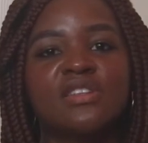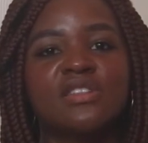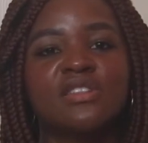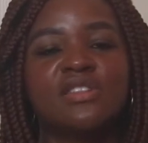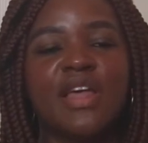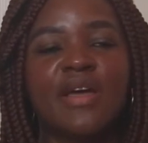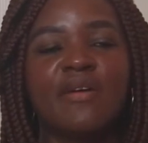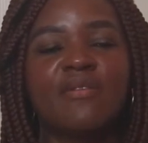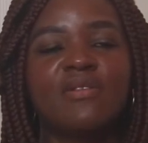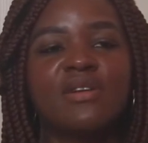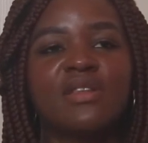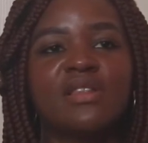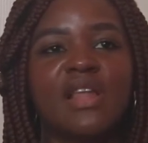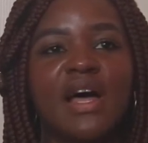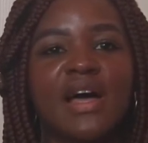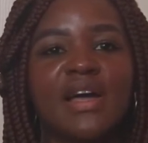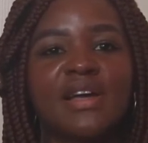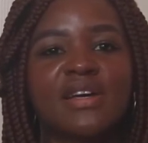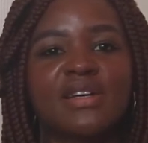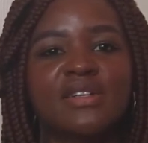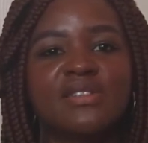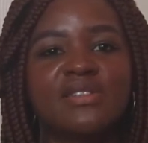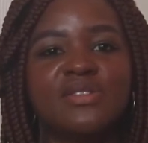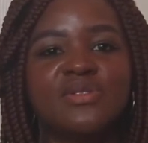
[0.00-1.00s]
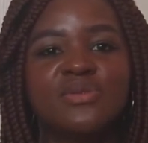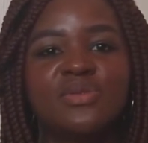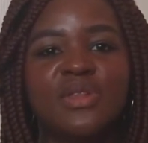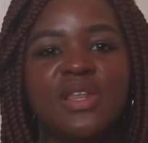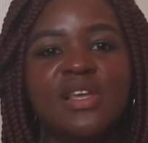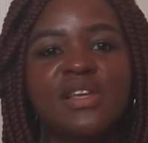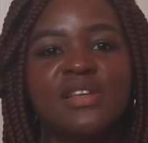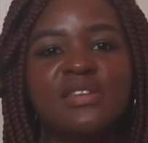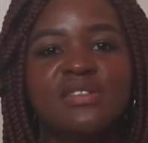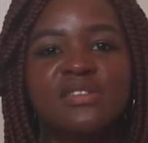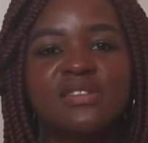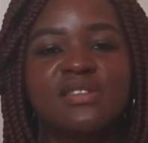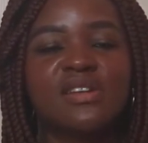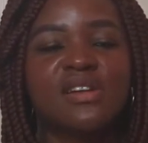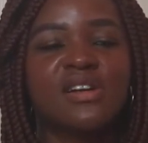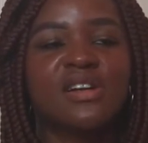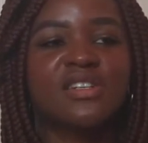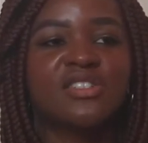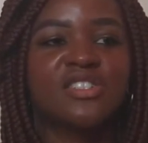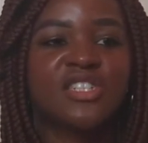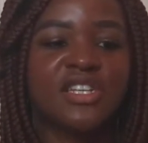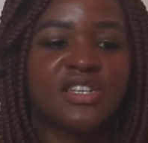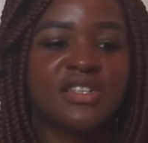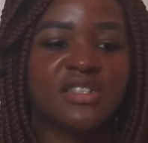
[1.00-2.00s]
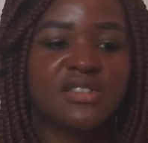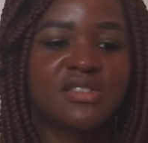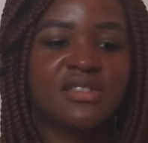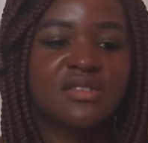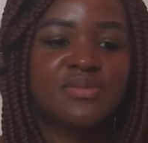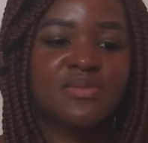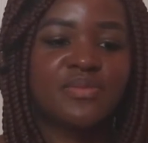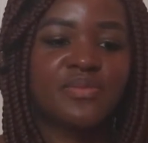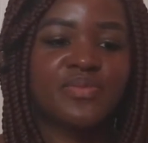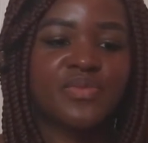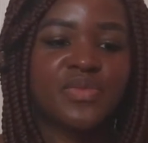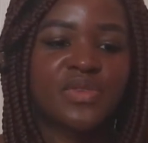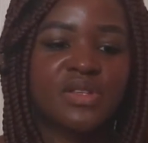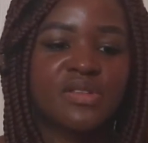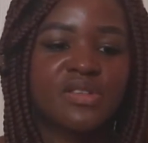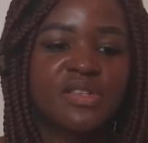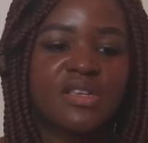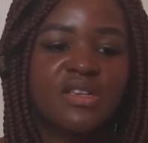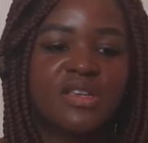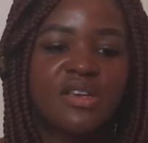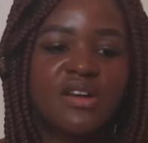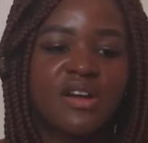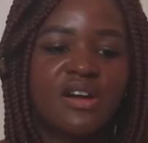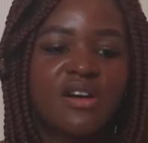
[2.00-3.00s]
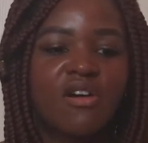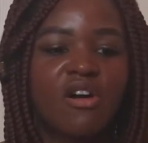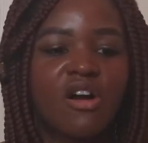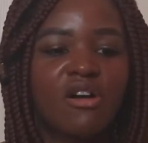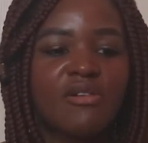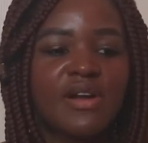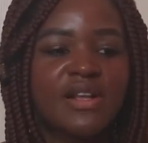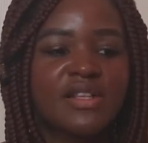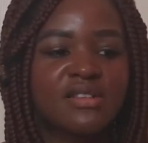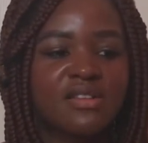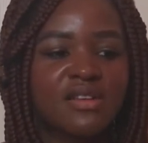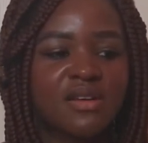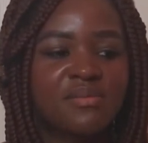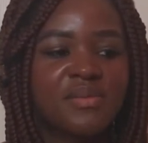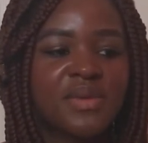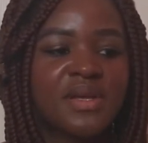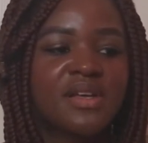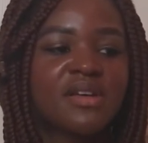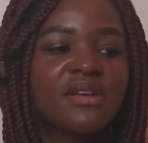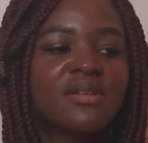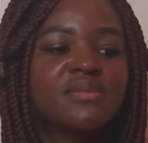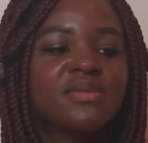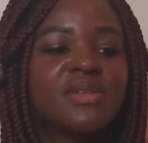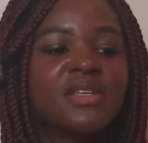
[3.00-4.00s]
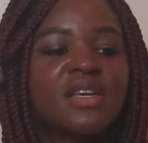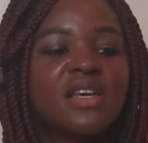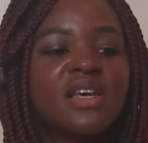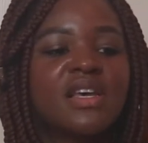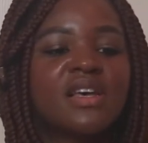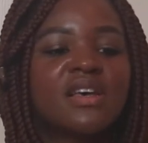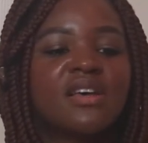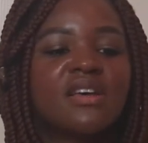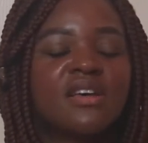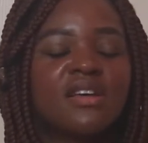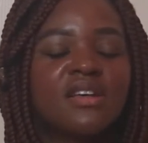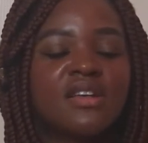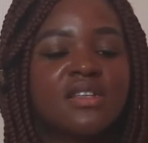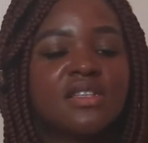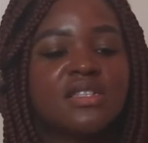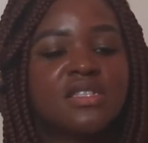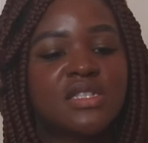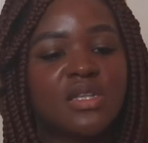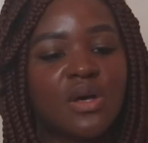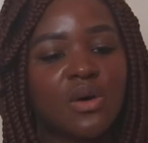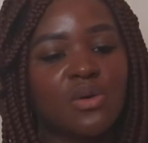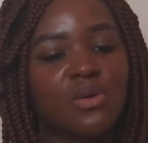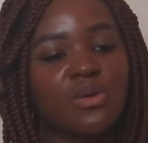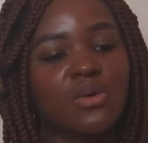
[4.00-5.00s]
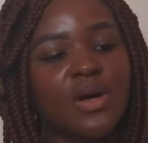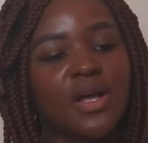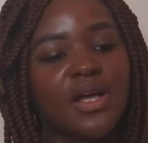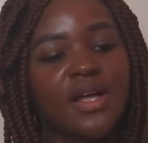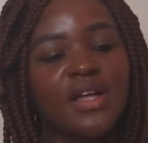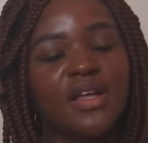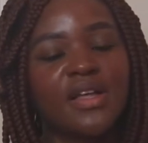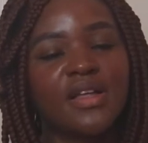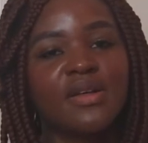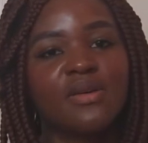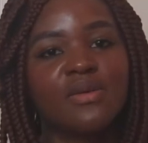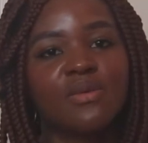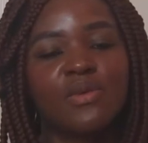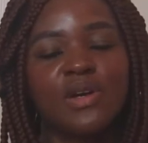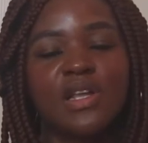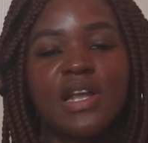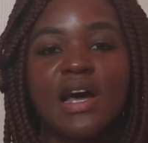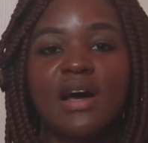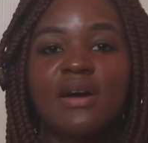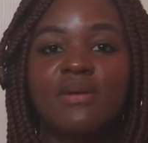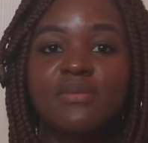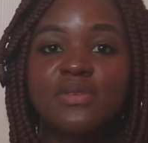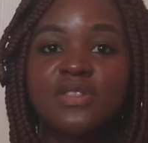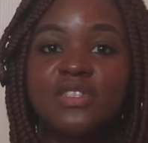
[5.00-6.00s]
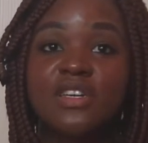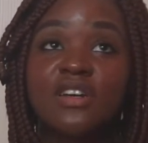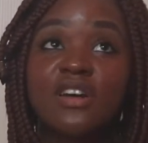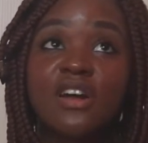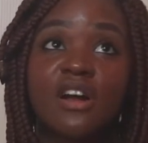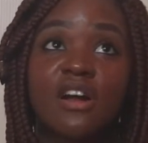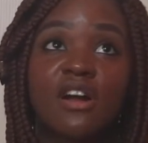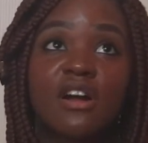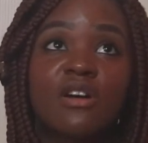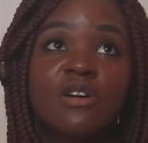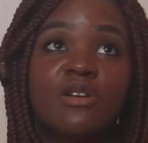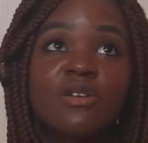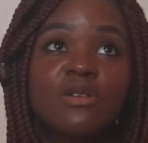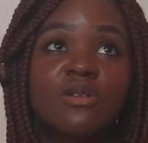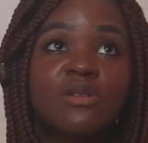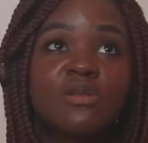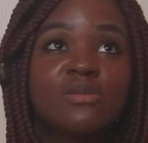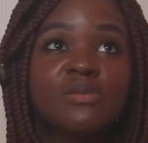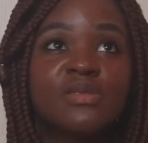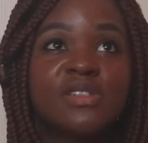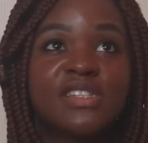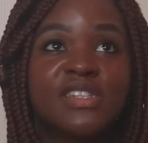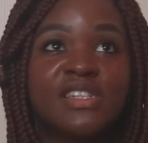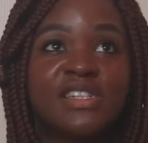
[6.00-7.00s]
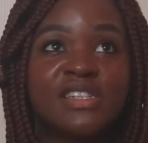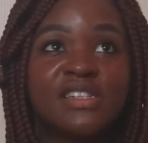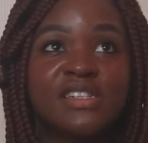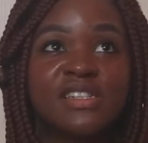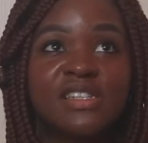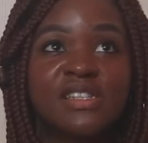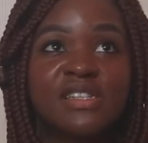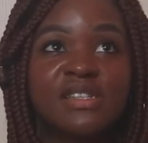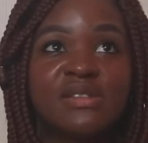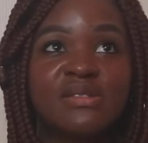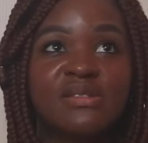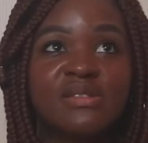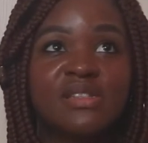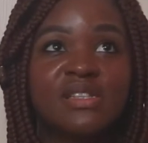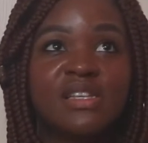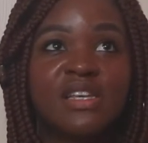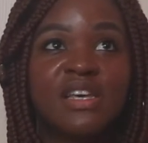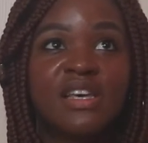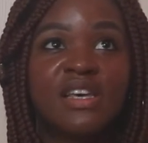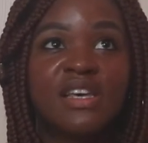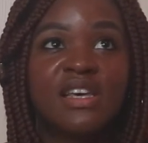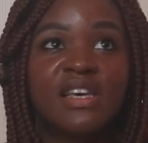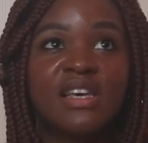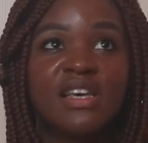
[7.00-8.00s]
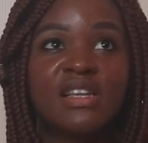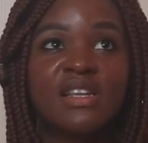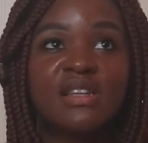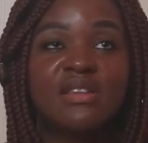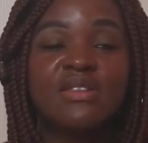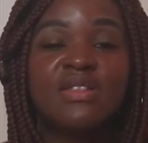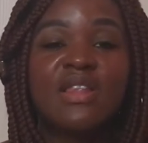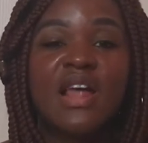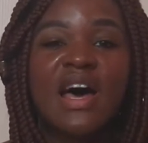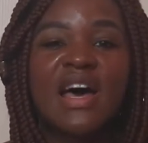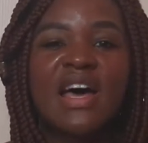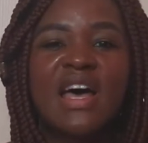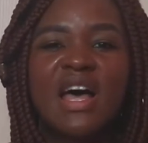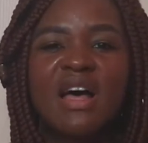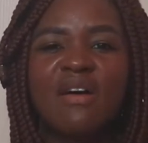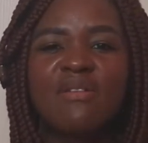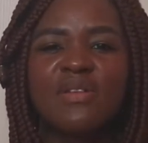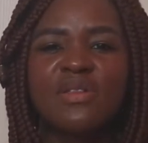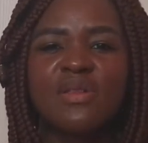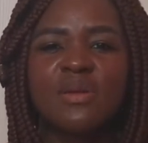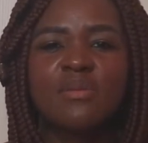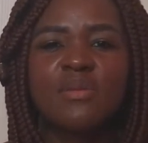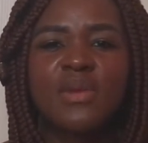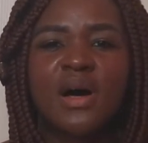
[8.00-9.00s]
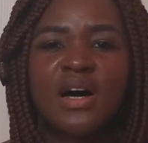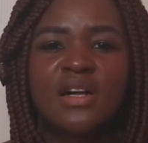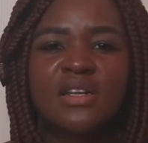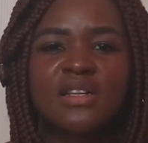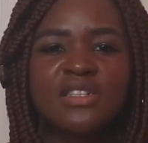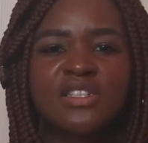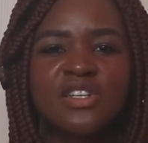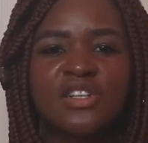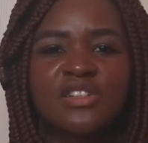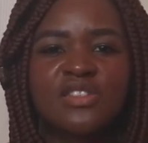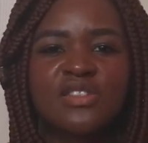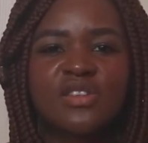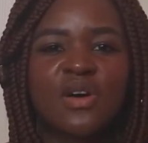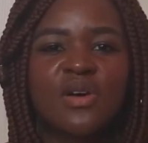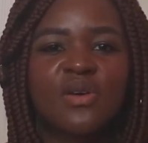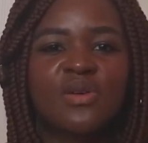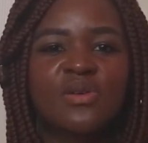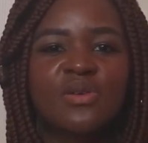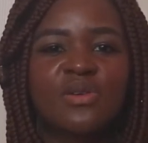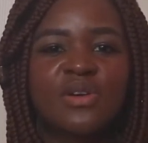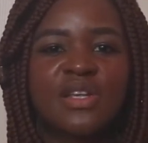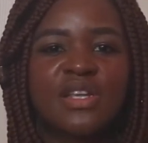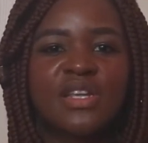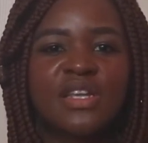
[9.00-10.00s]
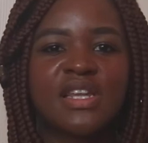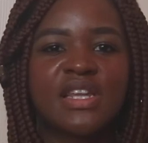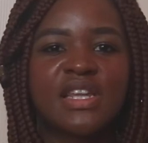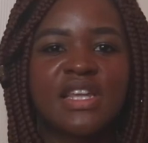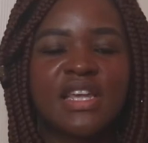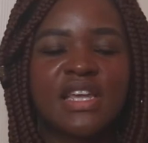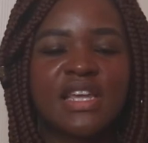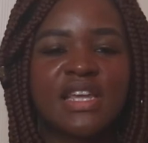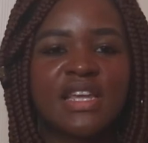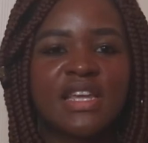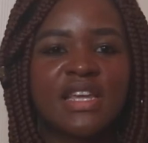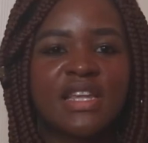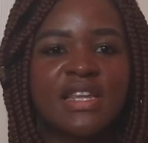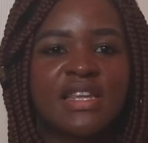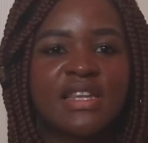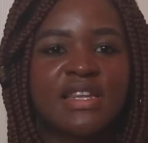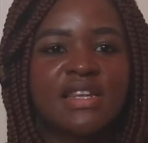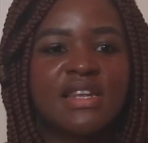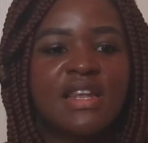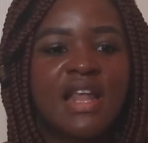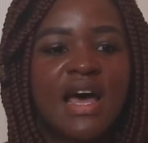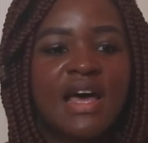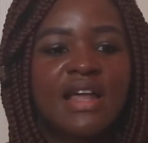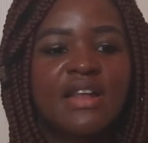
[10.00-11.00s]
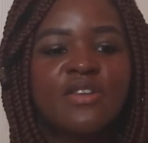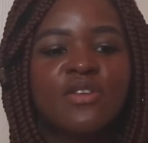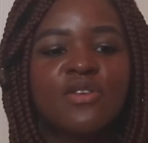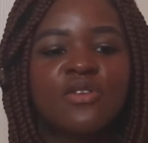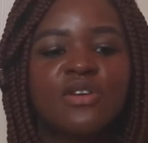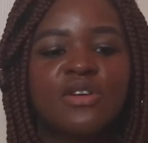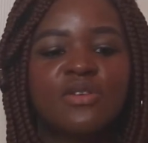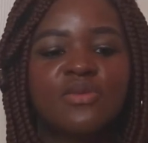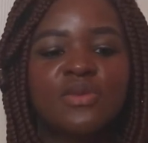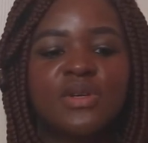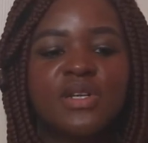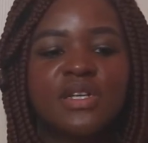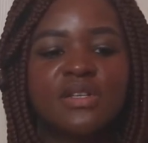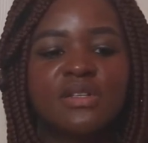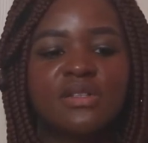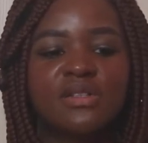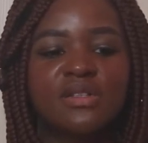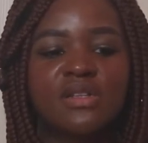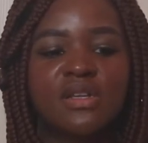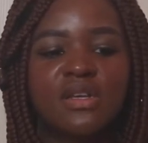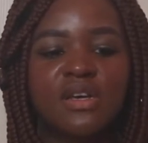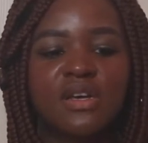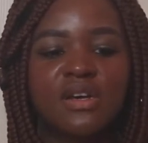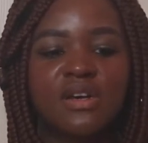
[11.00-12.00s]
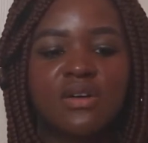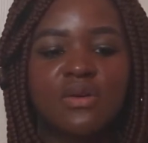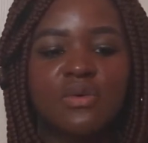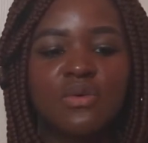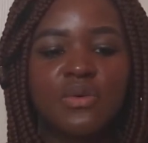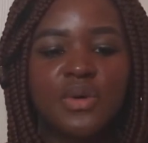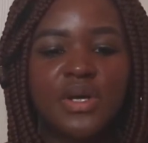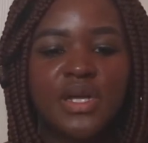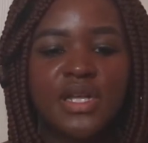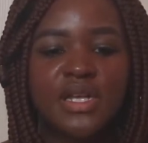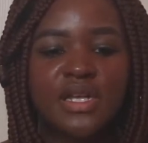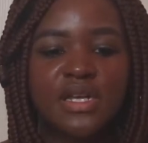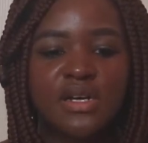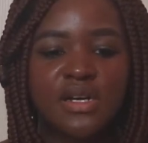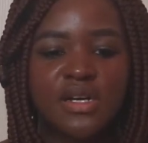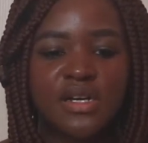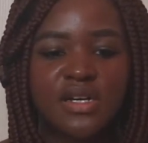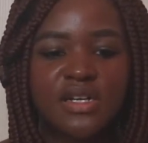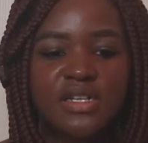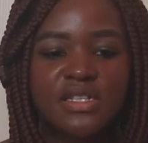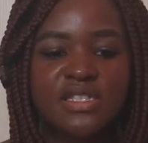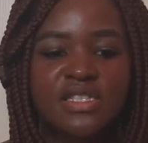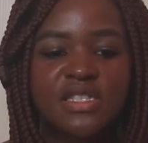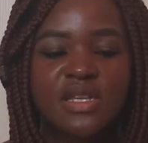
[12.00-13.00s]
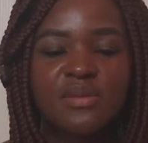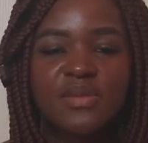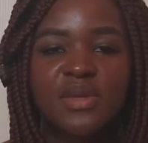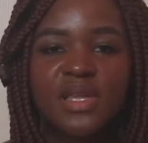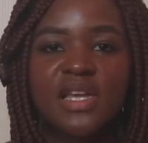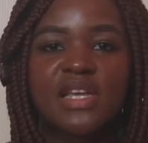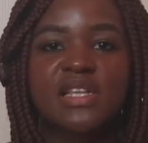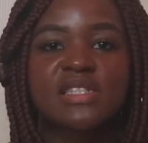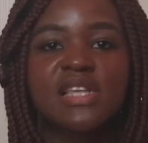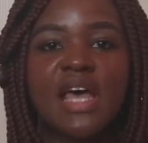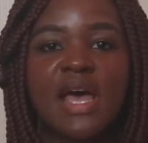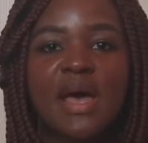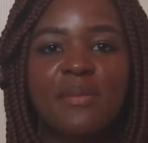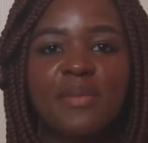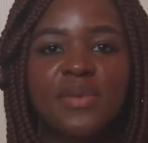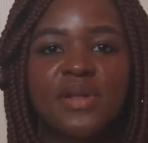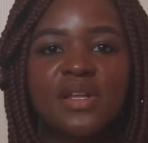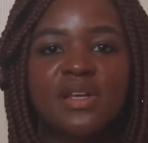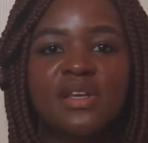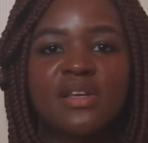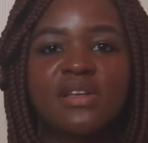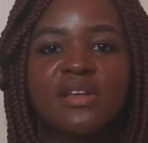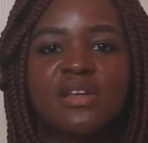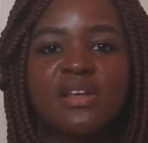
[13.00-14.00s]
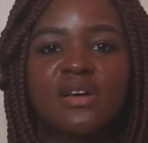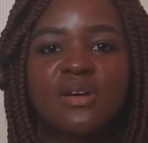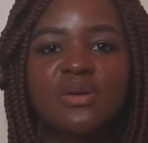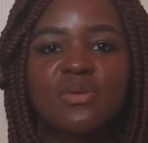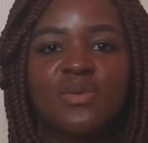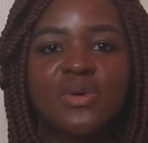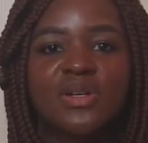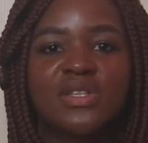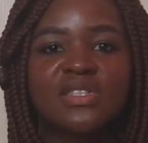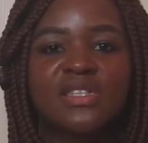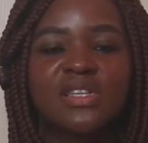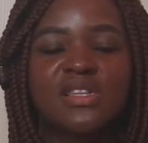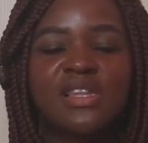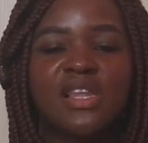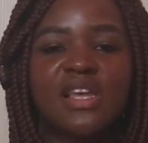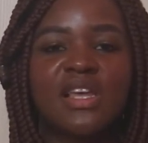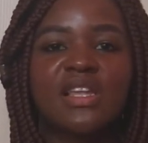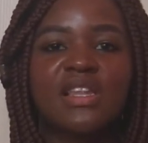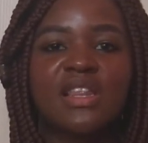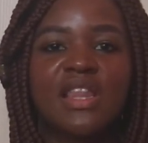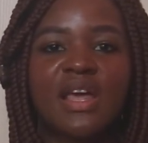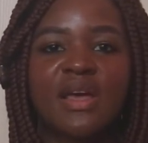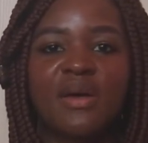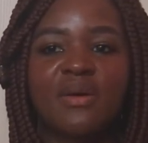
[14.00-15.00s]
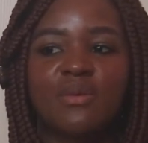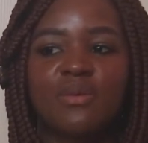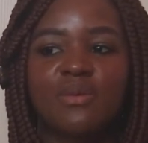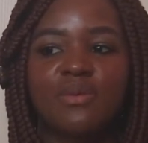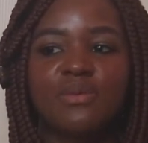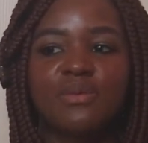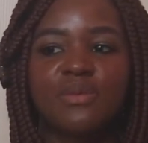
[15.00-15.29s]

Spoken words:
they would do things to her chest to get her heart rate to come back up. So when I took her home, it not having the monitors on and not knowing when something is happening was the thing that